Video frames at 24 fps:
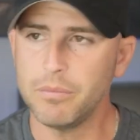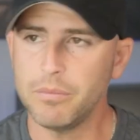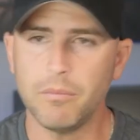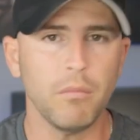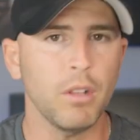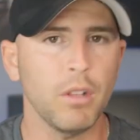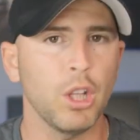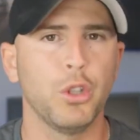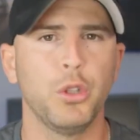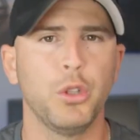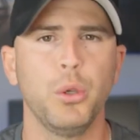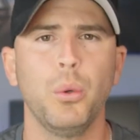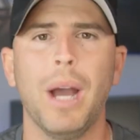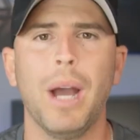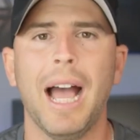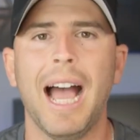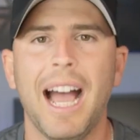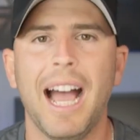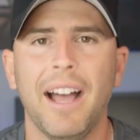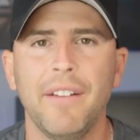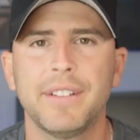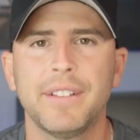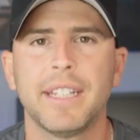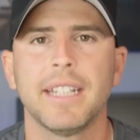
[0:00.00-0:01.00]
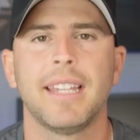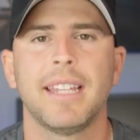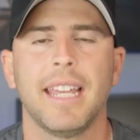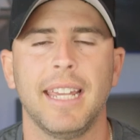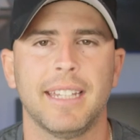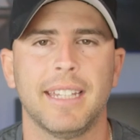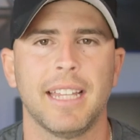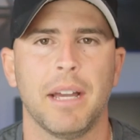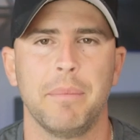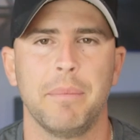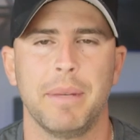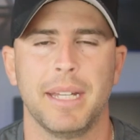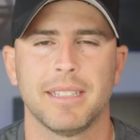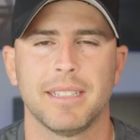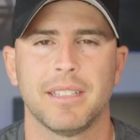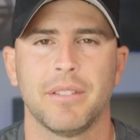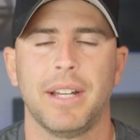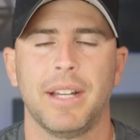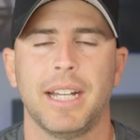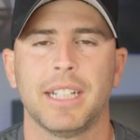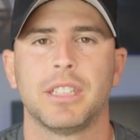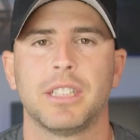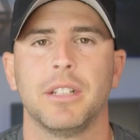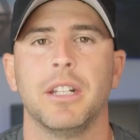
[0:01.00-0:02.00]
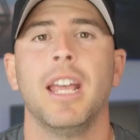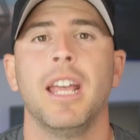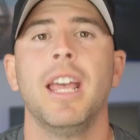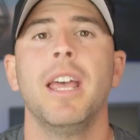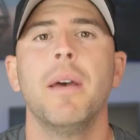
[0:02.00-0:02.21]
you have to take that massive action.